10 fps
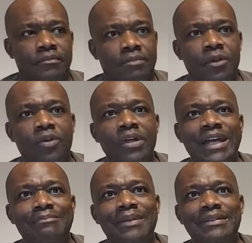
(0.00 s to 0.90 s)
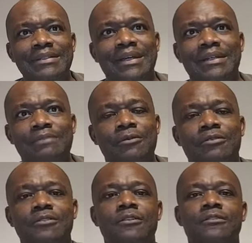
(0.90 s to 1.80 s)
May God have mercy in the name
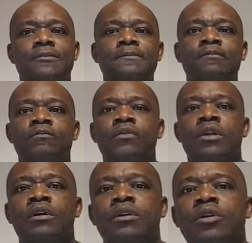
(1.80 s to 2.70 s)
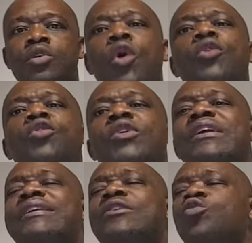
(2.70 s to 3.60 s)
of Jesus. God know
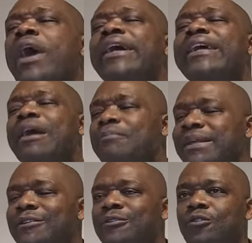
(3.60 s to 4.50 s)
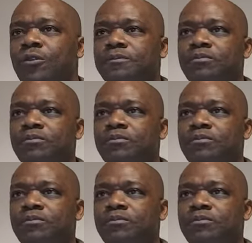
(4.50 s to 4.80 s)
the reason why He has made it so.